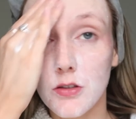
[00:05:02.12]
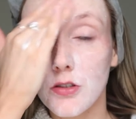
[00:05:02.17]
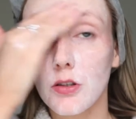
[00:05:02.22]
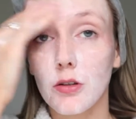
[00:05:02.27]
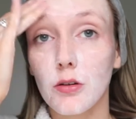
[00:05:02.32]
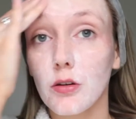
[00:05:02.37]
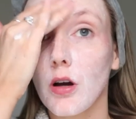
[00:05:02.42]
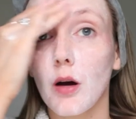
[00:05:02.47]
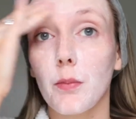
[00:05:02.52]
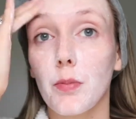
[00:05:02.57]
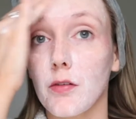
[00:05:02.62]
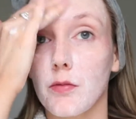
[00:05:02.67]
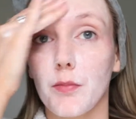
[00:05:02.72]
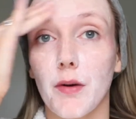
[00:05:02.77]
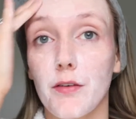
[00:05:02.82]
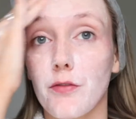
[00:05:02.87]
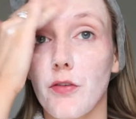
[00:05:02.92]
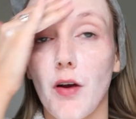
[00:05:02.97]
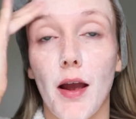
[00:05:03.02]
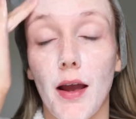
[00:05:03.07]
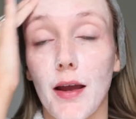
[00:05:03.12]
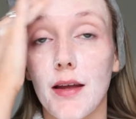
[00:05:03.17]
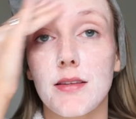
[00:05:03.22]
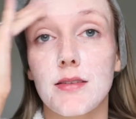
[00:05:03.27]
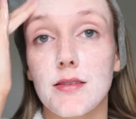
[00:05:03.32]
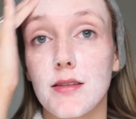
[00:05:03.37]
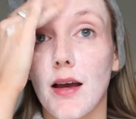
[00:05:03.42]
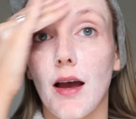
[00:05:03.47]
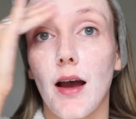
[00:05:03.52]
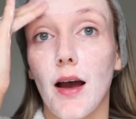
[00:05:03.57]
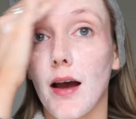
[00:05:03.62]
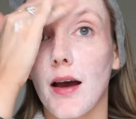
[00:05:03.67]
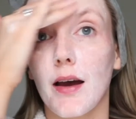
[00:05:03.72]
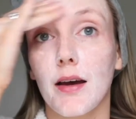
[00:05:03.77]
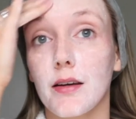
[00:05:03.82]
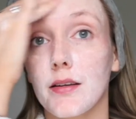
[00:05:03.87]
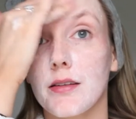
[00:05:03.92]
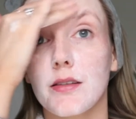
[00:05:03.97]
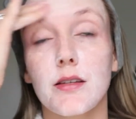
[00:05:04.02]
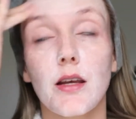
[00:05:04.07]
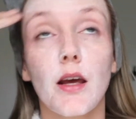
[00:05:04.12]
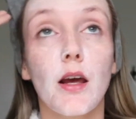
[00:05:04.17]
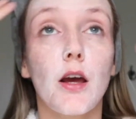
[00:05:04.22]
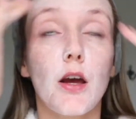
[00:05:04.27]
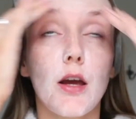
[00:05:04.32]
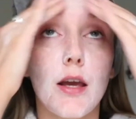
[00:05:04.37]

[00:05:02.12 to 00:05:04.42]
to a couple of my friends, and